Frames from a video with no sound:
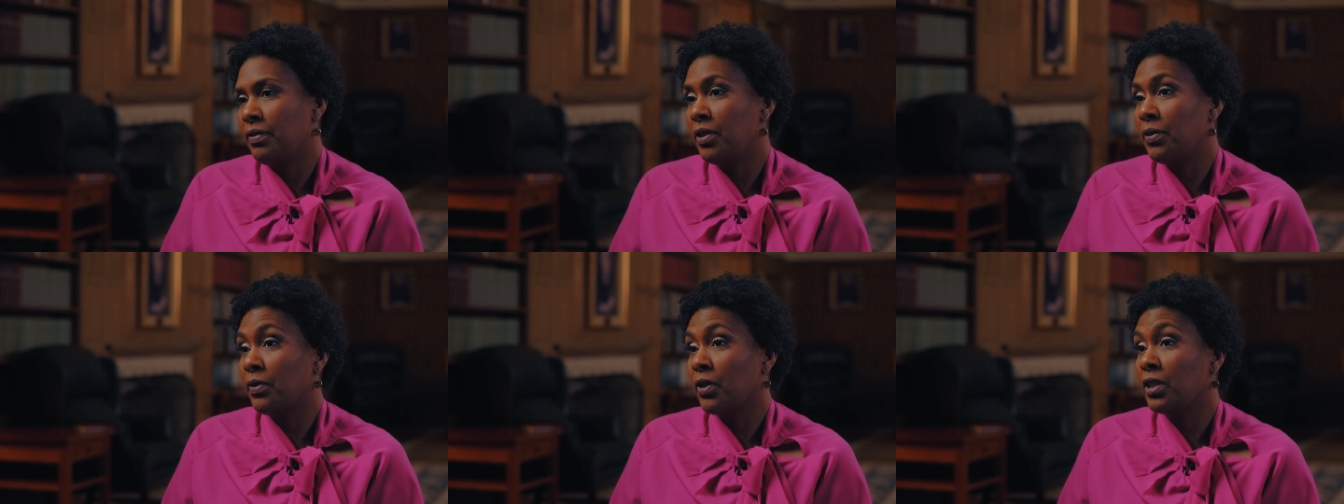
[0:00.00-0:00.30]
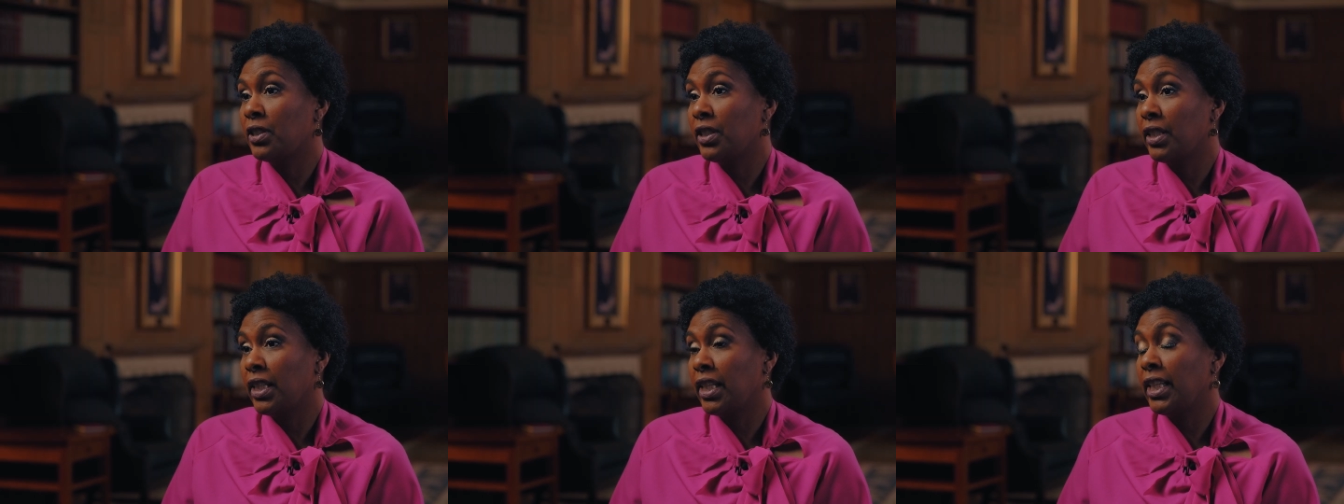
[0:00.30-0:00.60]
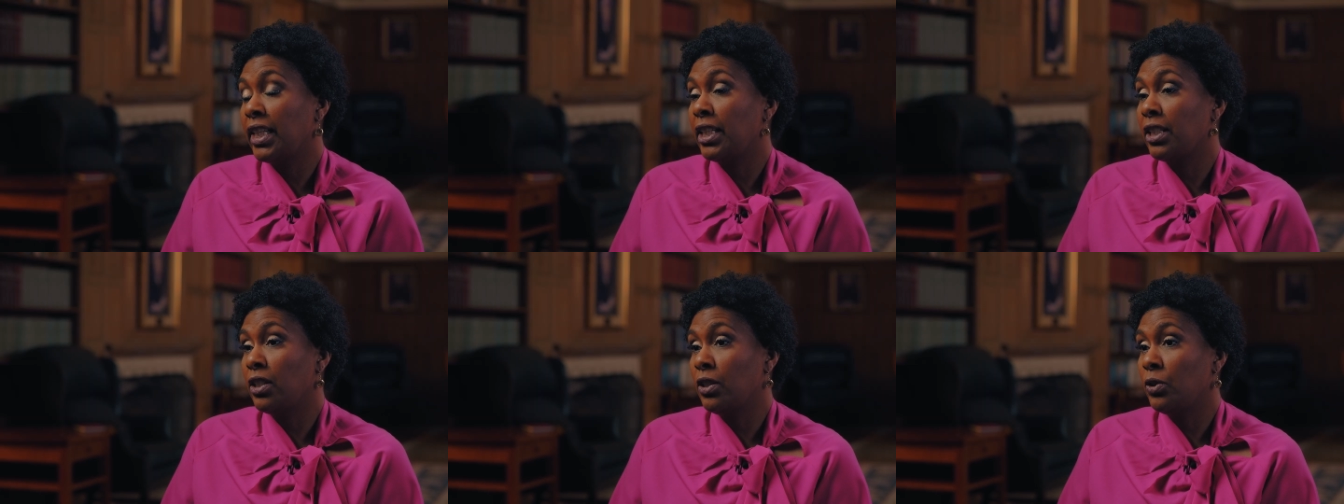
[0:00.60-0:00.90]
of
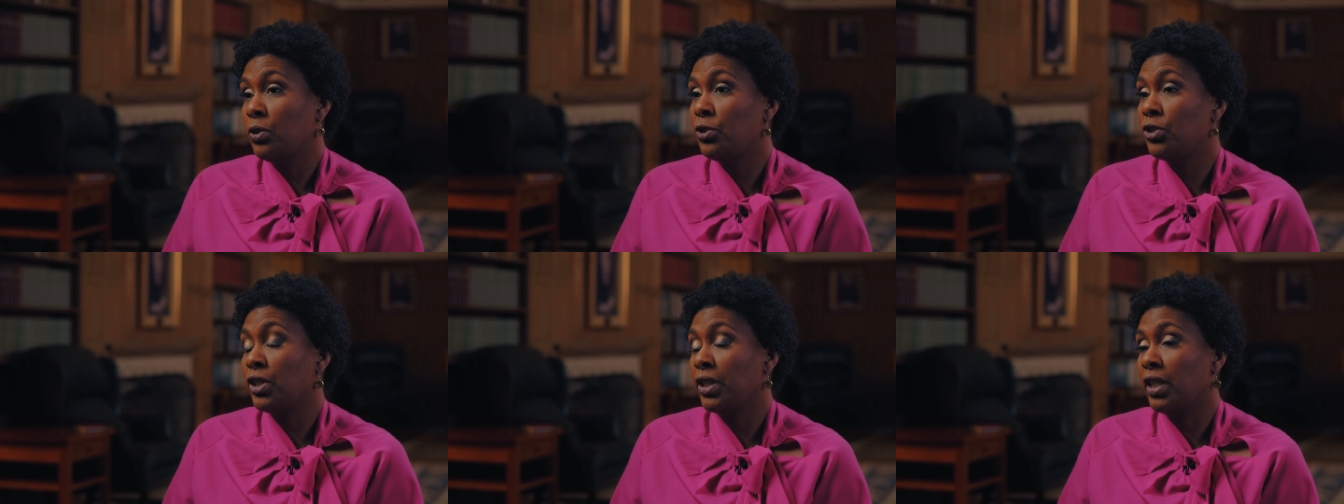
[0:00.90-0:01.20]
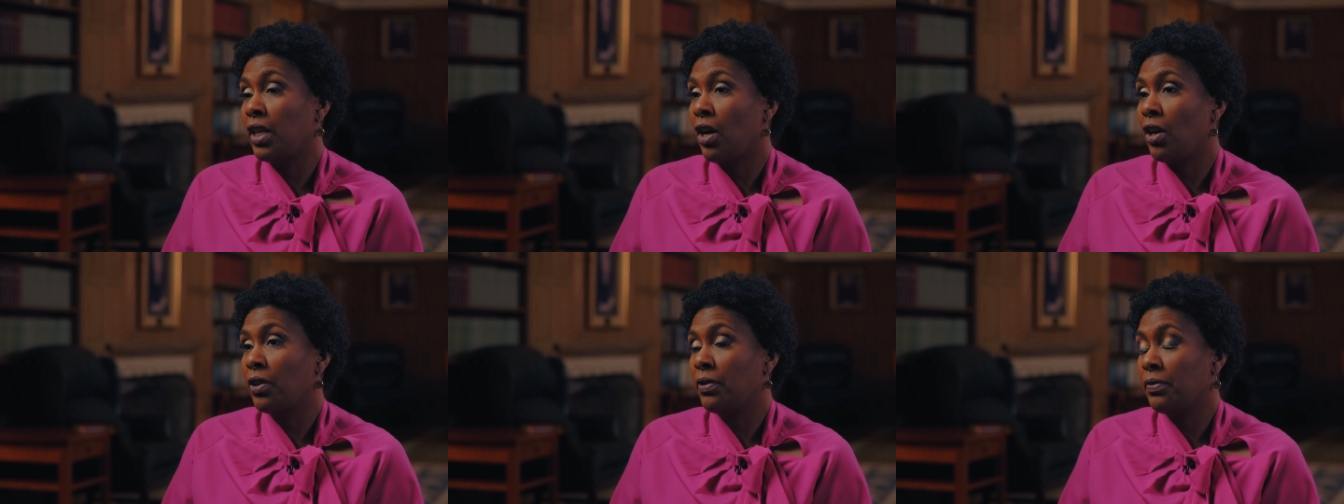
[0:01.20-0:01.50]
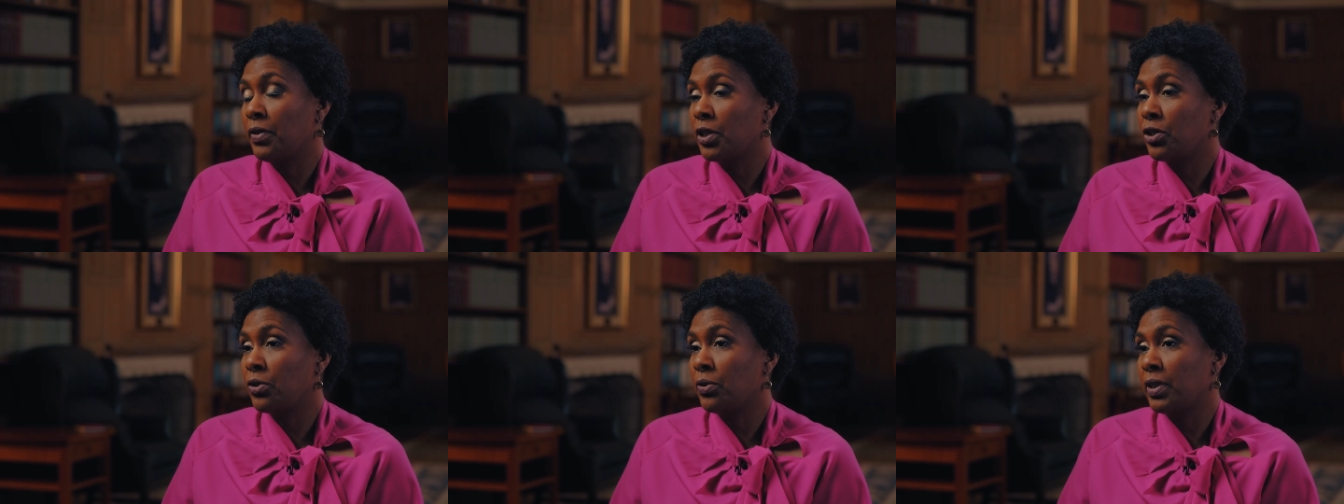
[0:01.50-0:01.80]
diversity and inclusion and
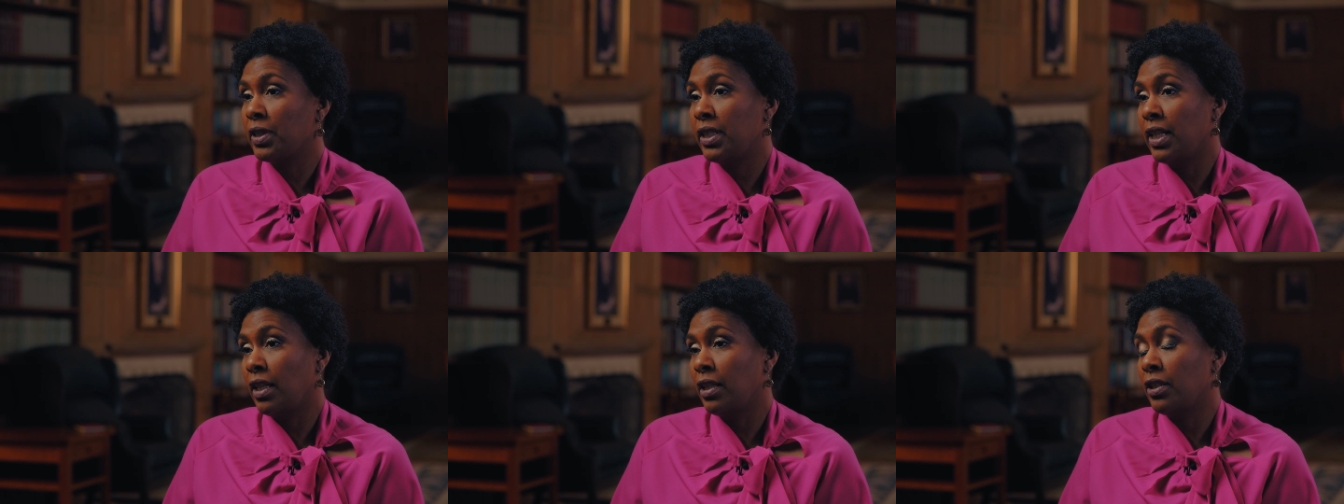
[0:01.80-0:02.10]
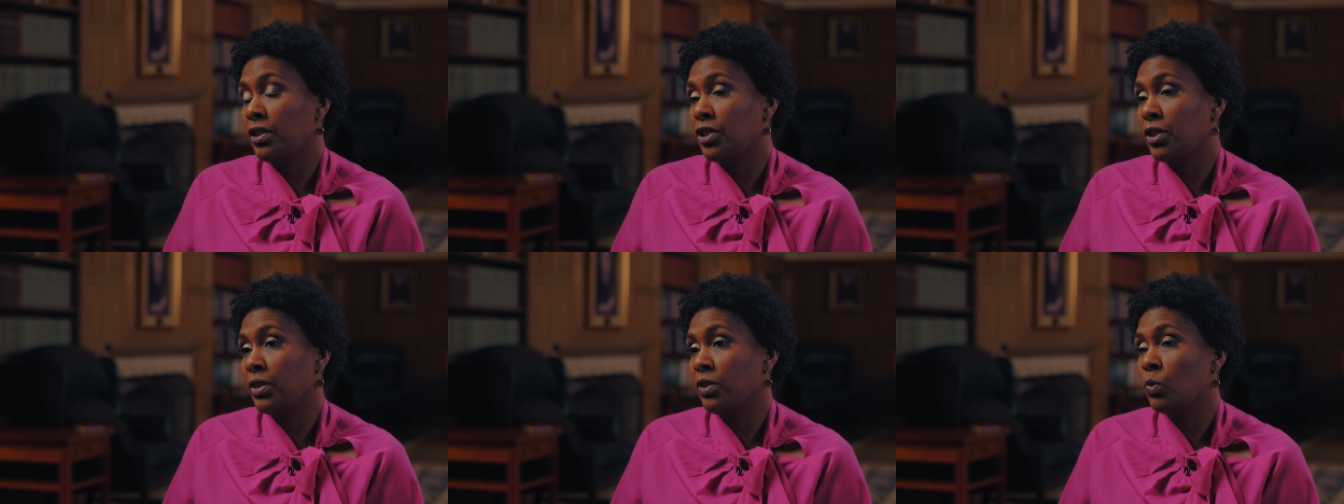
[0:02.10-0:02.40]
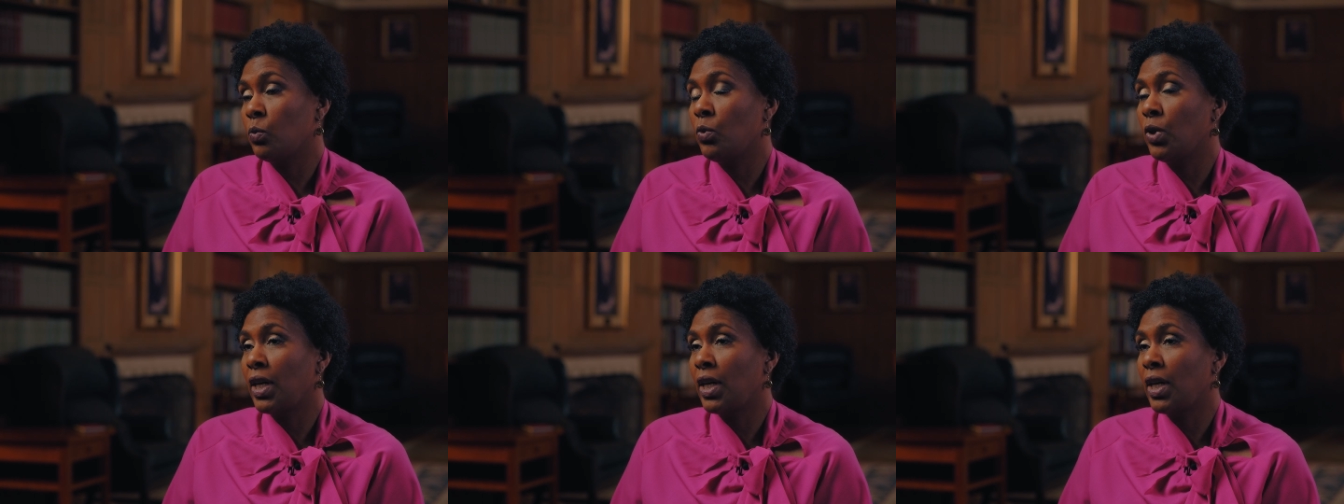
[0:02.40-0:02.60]
artificial intelligence,